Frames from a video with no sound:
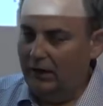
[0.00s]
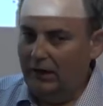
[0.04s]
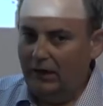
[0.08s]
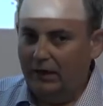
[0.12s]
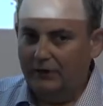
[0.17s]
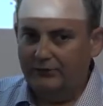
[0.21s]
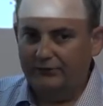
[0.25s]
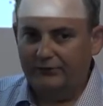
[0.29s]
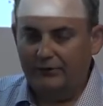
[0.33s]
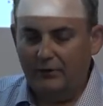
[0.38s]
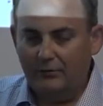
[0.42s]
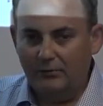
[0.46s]

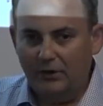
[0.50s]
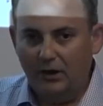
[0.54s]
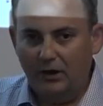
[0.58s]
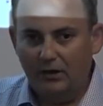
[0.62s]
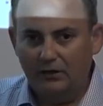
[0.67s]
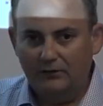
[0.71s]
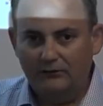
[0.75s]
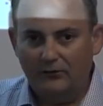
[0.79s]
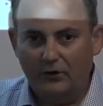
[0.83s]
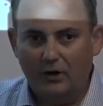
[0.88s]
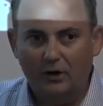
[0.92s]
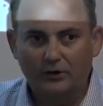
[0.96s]
and some
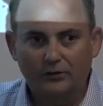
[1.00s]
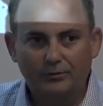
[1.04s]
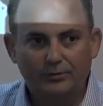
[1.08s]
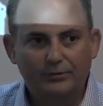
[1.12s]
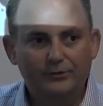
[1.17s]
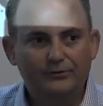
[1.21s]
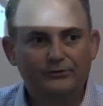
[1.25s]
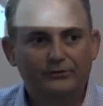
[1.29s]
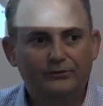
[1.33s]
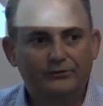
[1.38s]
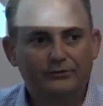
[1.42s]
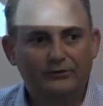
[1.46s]
kind of
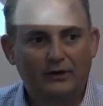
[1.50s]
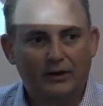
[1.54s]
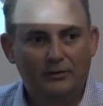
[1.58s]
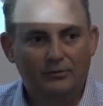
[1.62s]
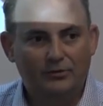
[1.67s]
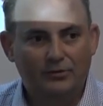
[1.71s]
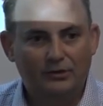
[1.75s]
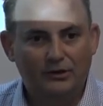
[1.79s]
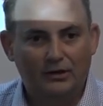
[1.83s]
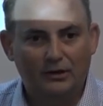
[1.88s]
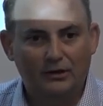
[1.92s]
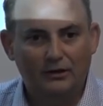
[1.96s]
octopus type
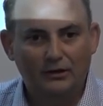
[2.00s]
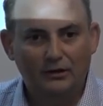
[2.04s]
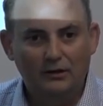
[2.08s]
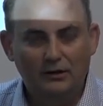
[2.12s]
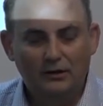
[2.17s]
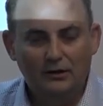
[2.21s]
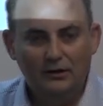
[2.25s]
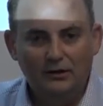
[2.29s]
thing